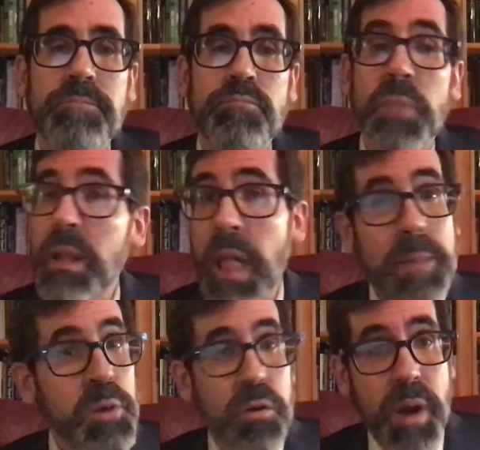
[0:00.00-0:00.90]
The
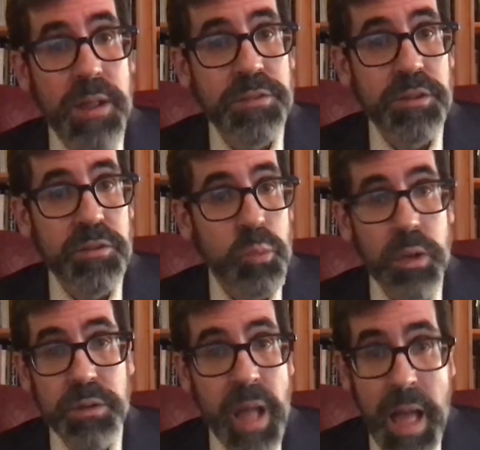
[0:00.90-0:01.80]
climate crisis
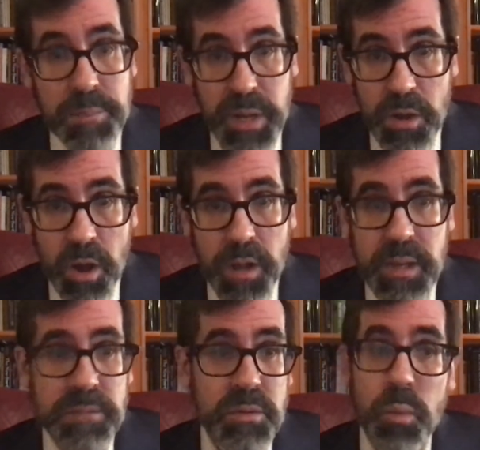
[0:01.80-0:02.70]
will not be gone,
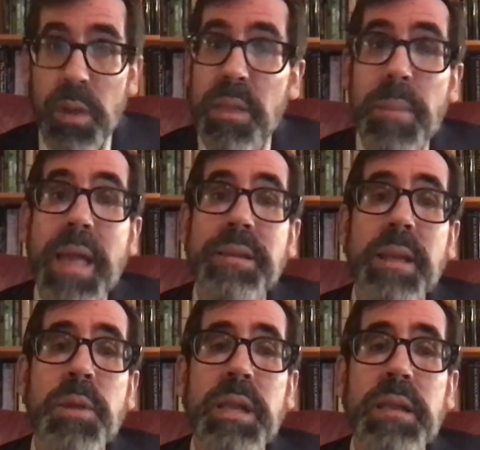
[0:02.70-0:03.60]
even when the
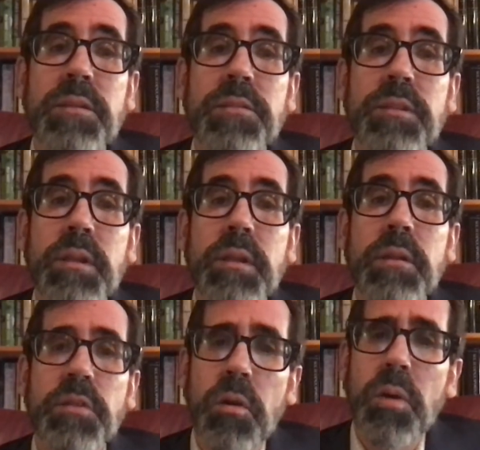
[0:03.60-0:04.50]
pandemic is,
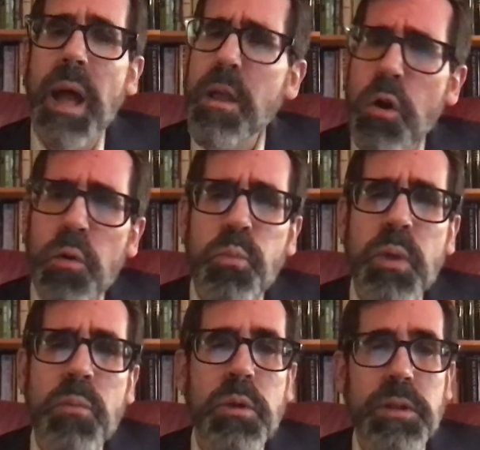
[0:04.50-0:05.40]
so I hope we
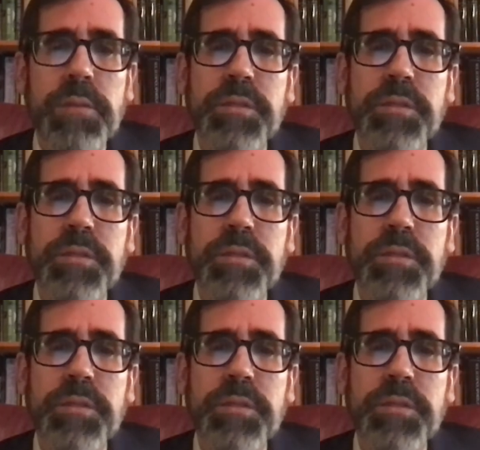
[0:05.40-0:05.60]
will lift